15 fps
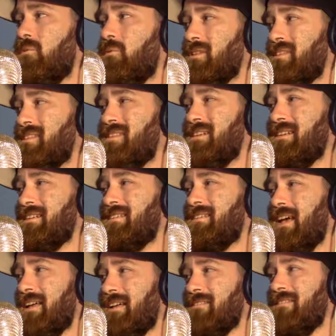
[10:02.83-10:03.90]
with 6
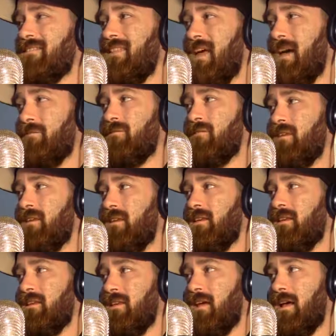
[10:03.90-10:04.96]
seconds left
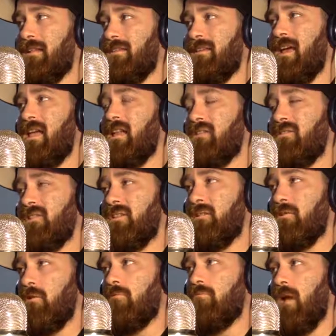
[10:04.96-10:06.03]
at the end of the
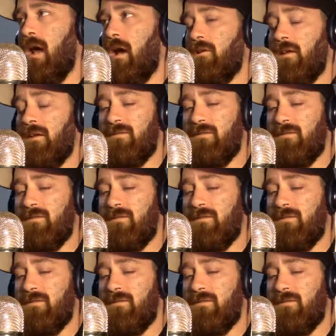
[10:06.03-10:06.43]
third round.